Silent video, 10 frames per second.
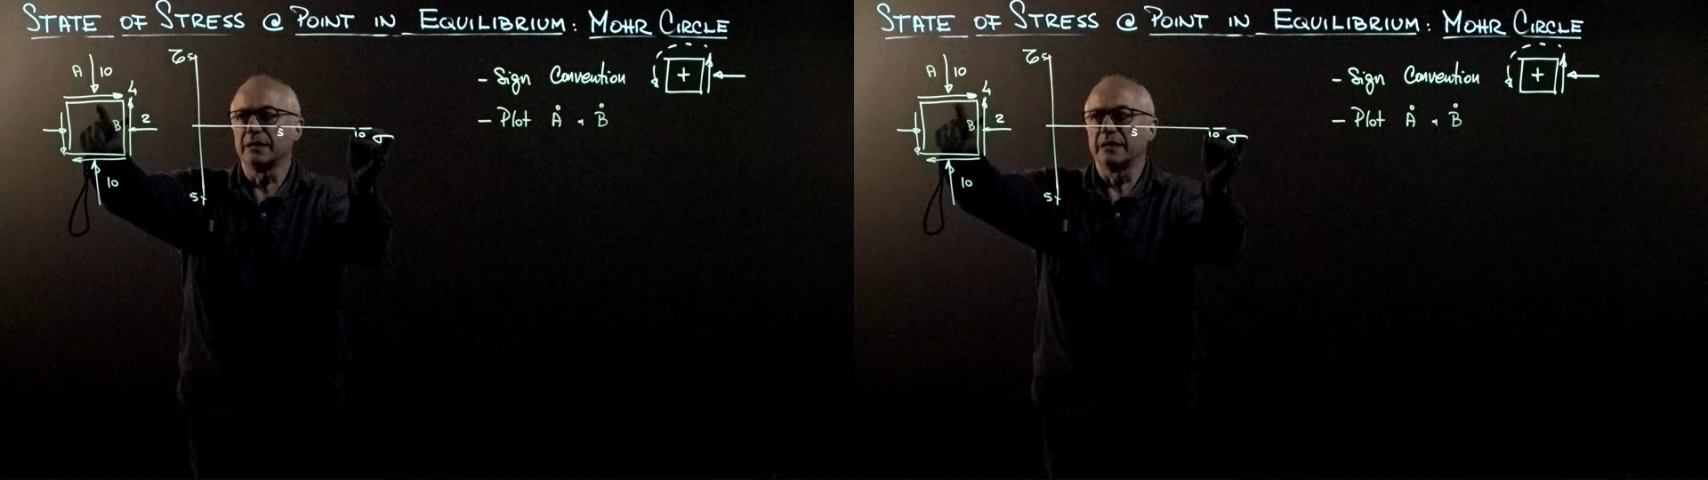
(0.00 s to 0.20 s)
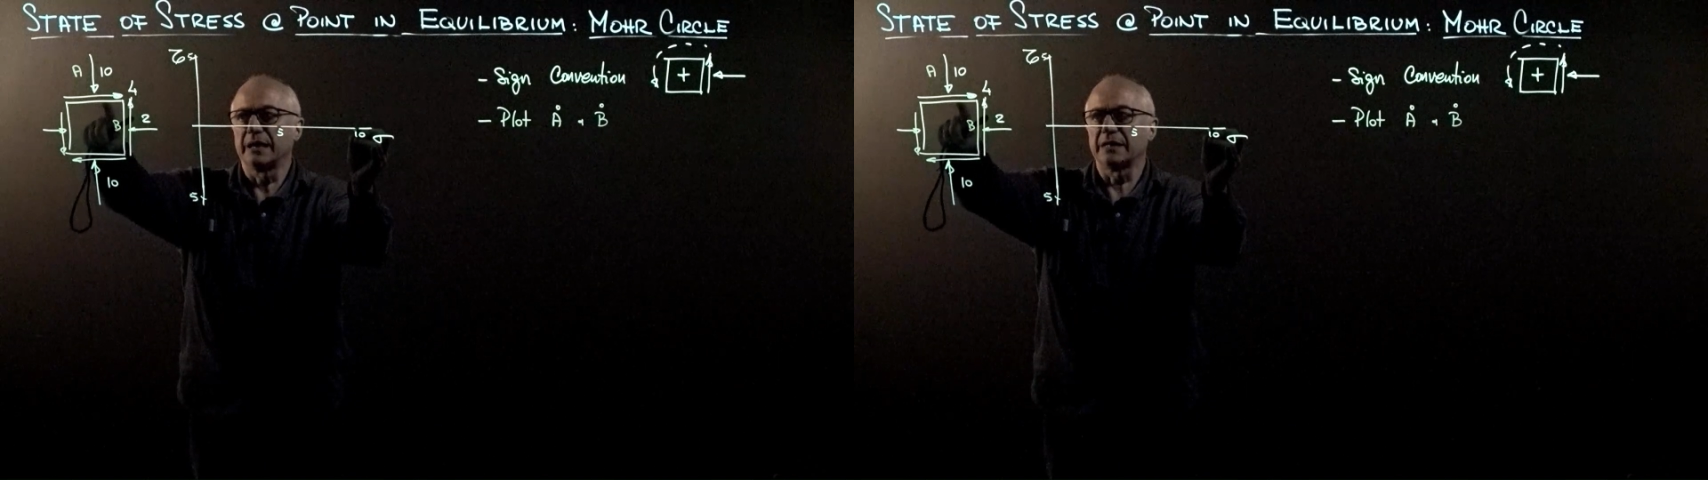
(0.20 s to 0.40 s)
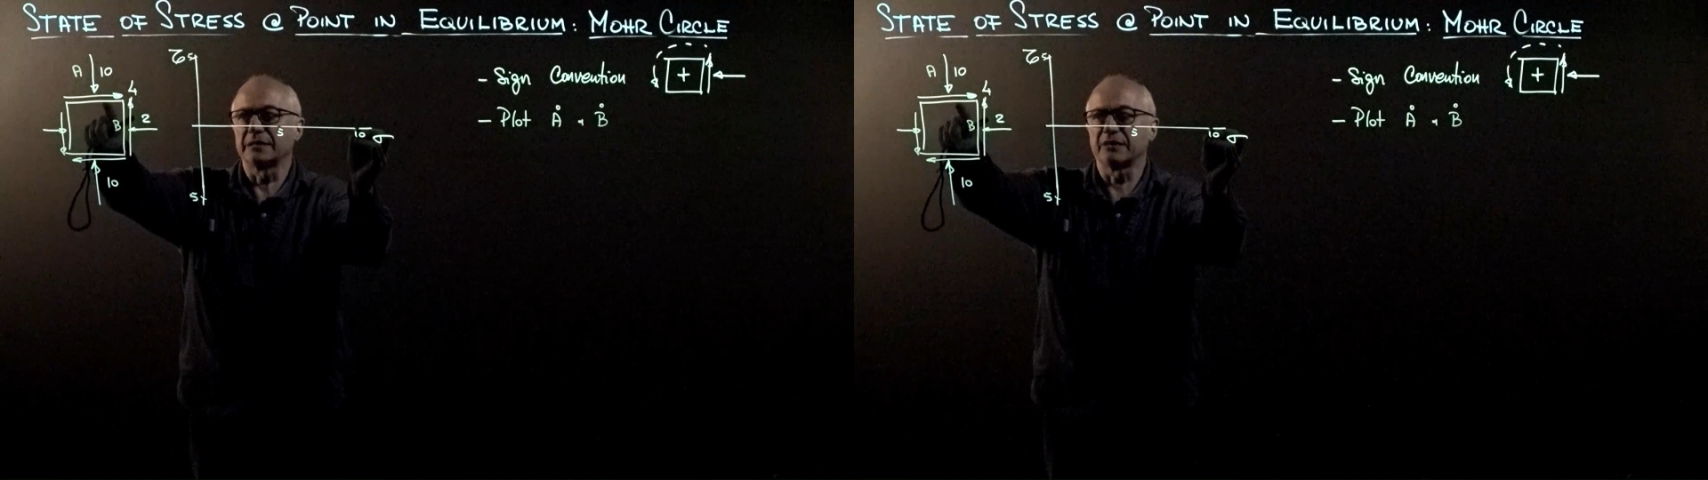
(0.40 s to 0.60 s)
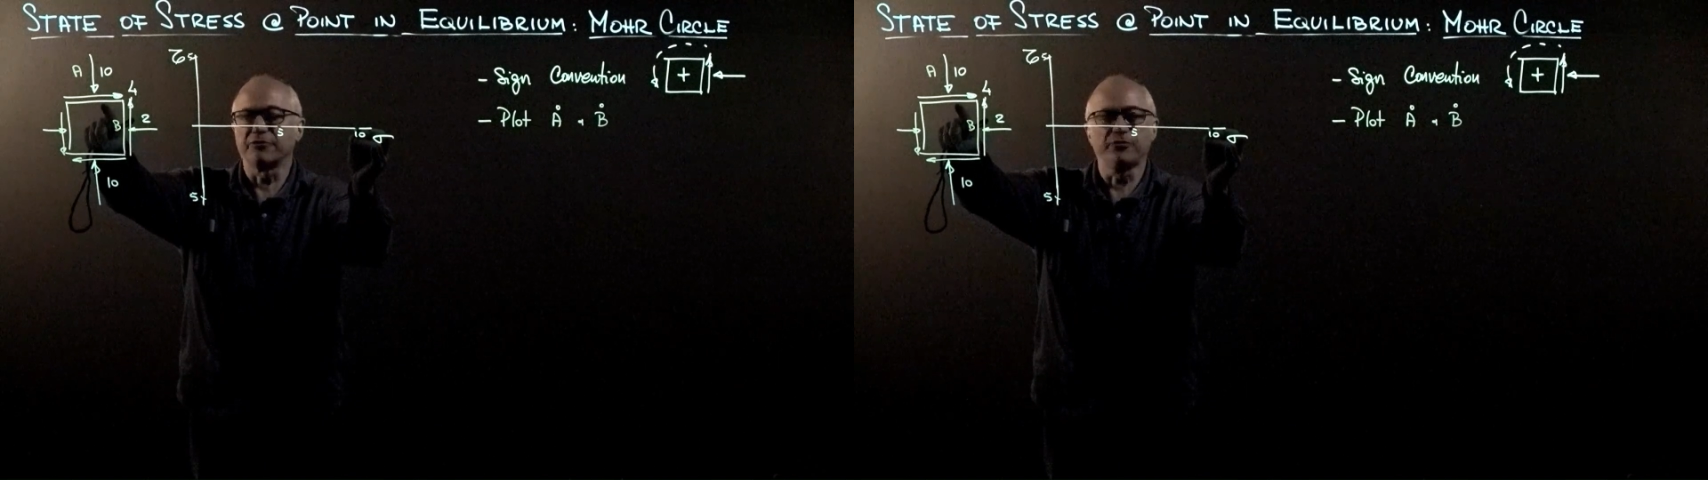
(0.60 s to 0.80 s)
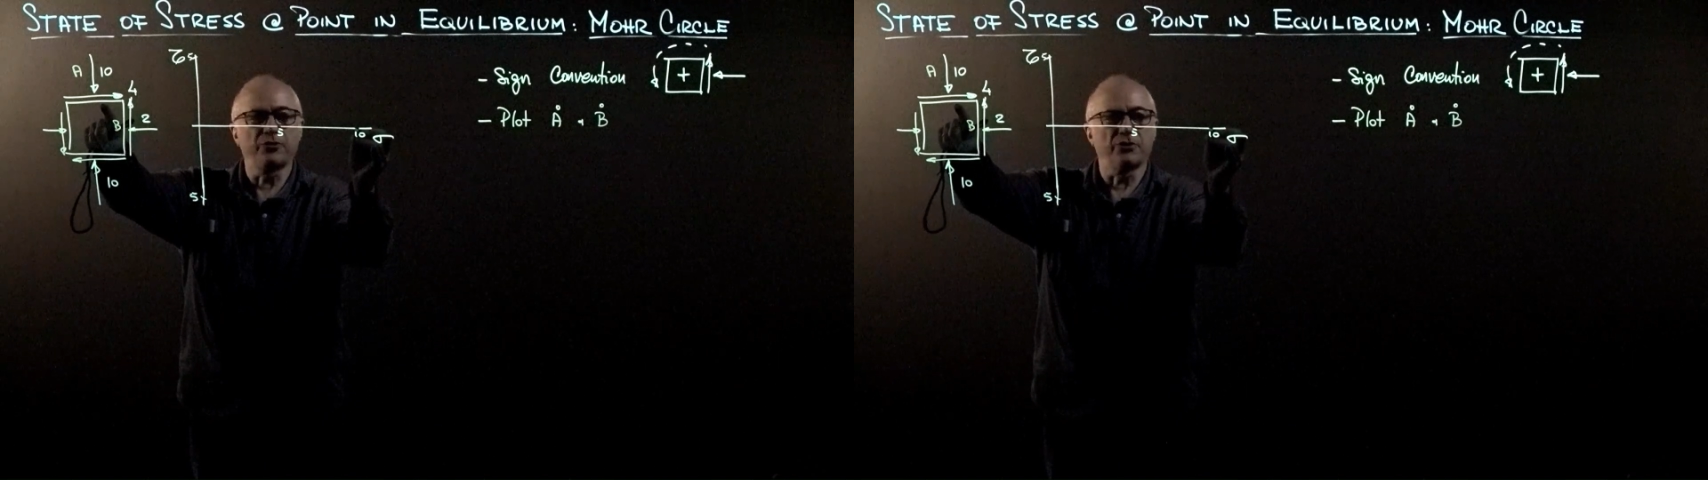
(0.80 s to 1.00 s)
and the
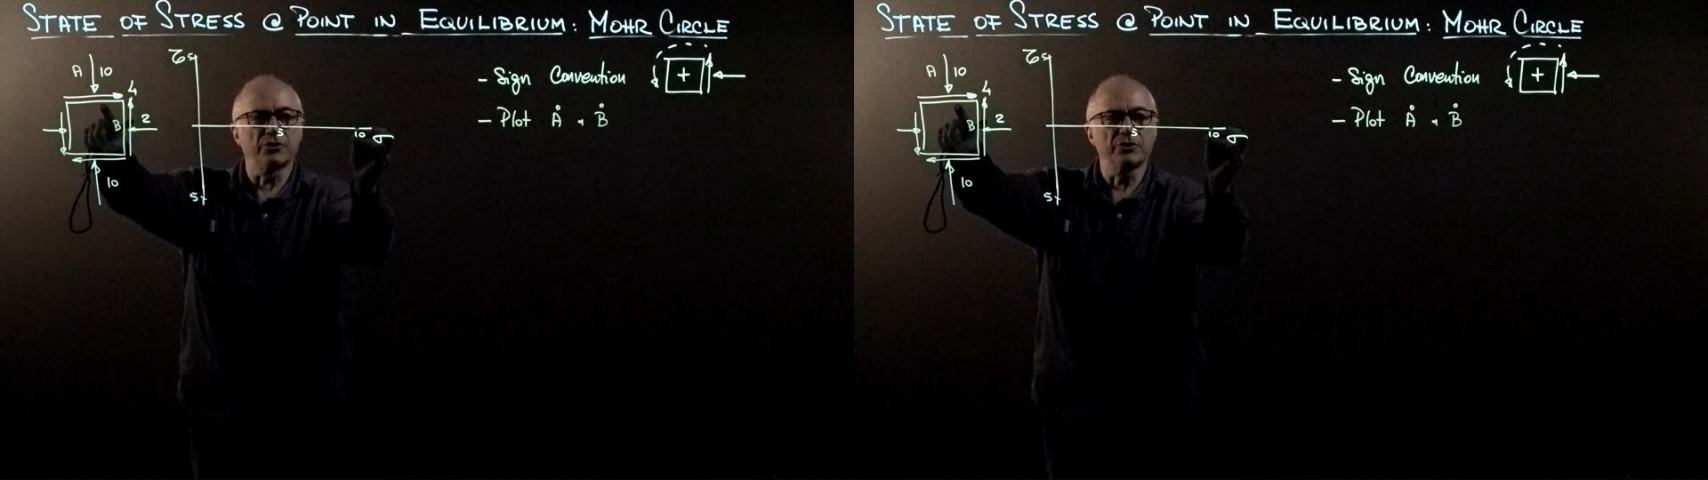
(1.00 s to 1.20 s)
4